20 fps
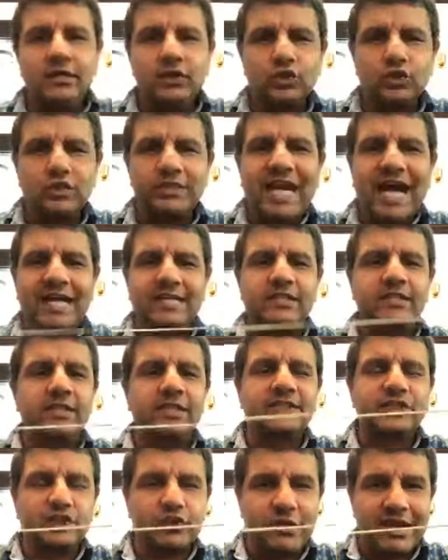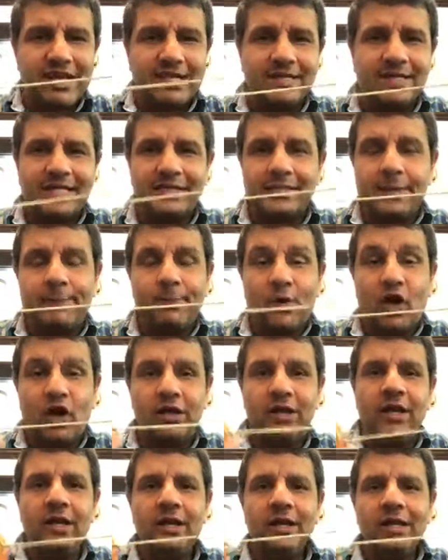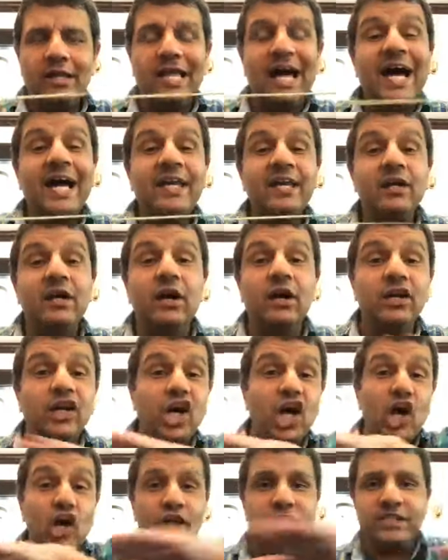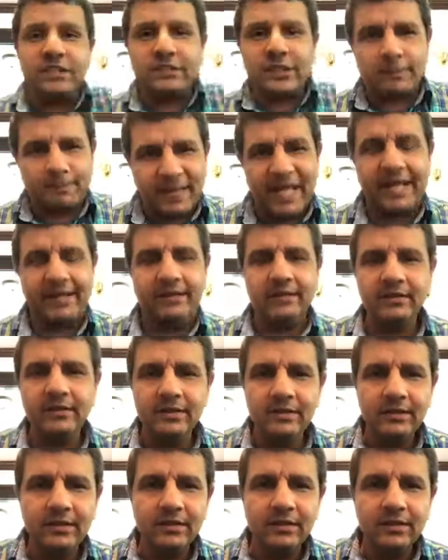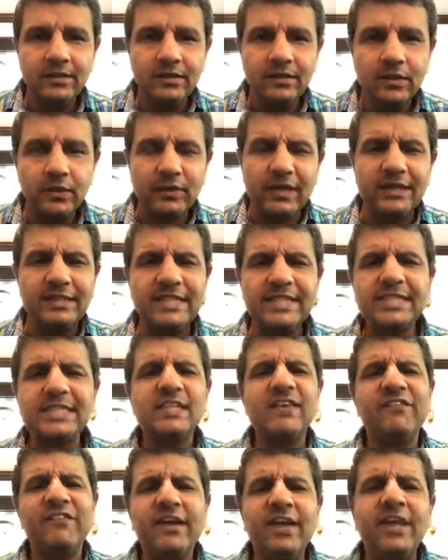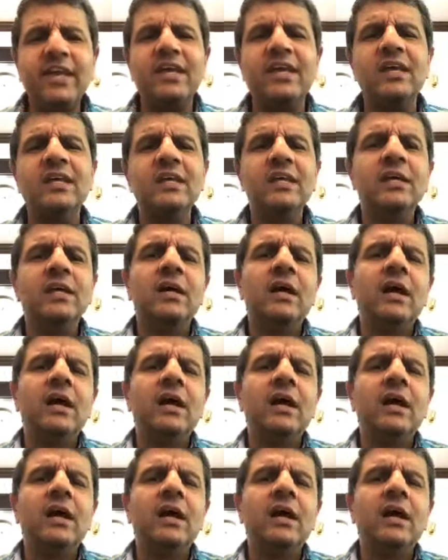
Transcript: so that the string and the ball lie on a horizontal plane? Okay, this is a very